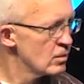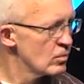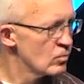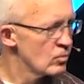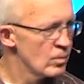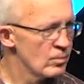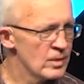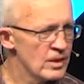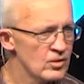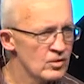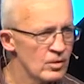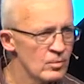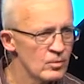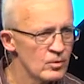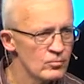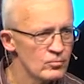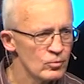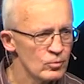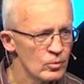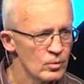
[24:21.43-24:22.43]
What makes him a
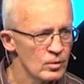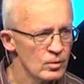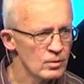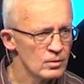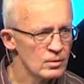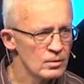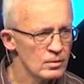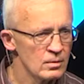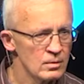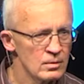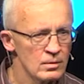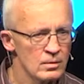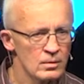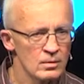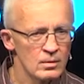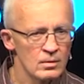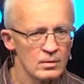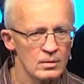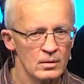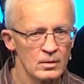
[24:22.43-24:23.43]
fool?
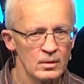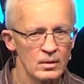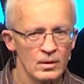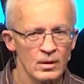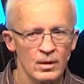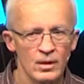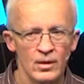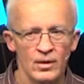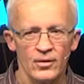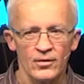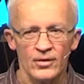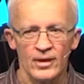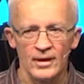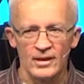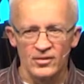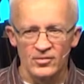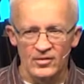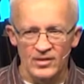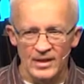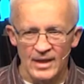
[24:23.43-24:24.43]
That
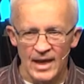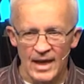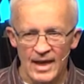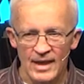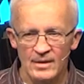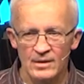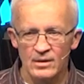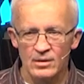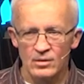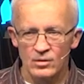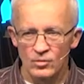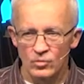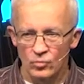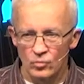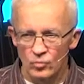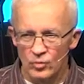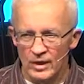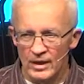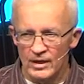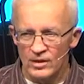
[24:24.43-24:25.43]
he's not
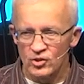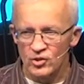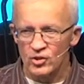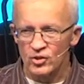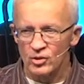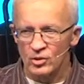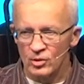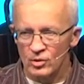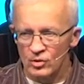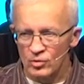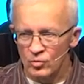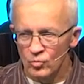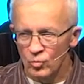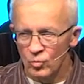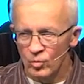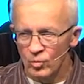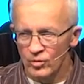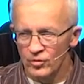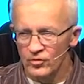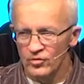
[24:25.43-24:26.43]
rich
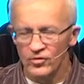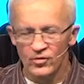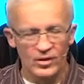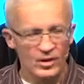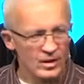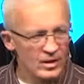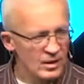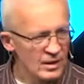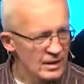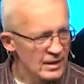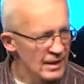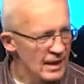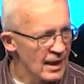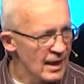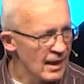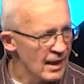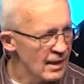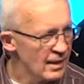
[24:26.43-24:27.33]
towards God.